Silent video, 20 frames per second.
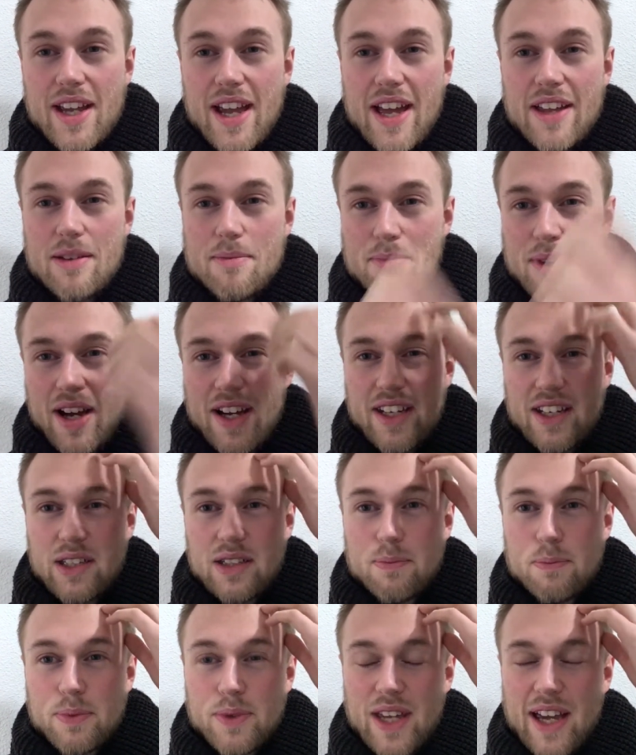had a mind
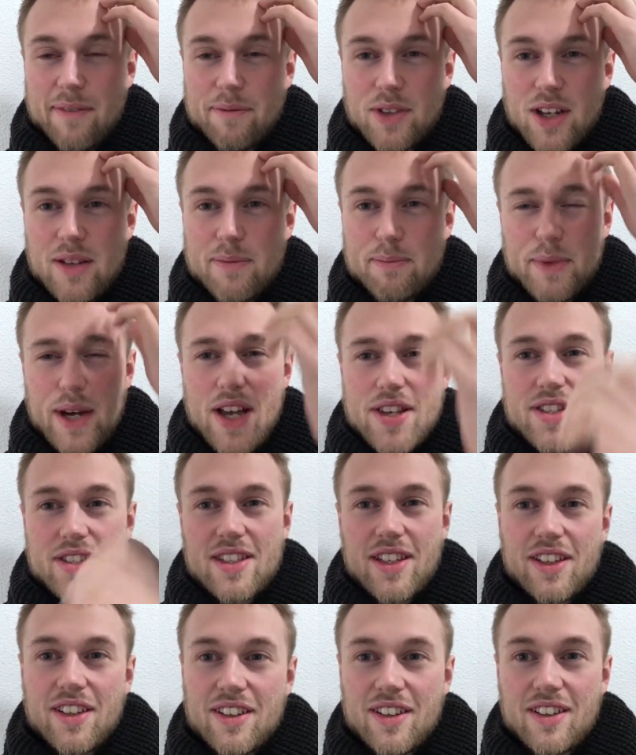that kept on
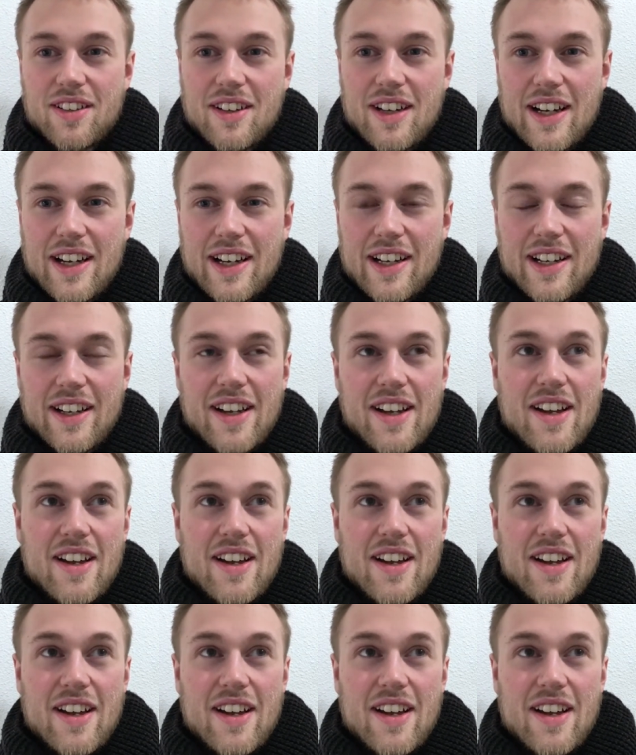buzzing, you know.